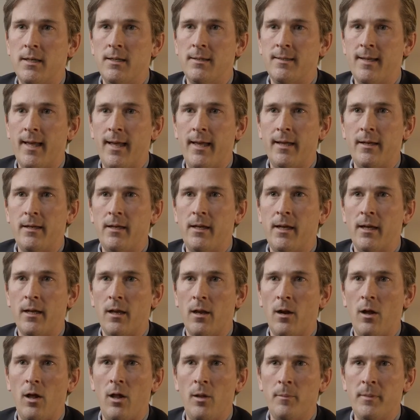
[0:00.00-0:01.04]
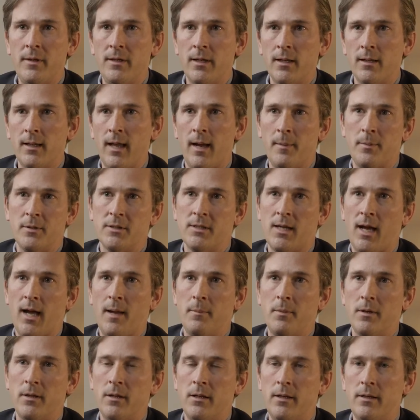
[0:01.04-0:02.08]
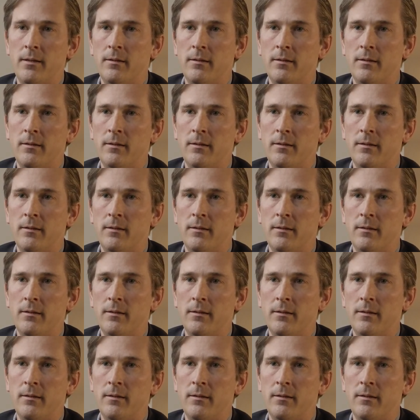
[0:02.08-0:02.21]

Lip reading: is that it can all be done laparoscopically,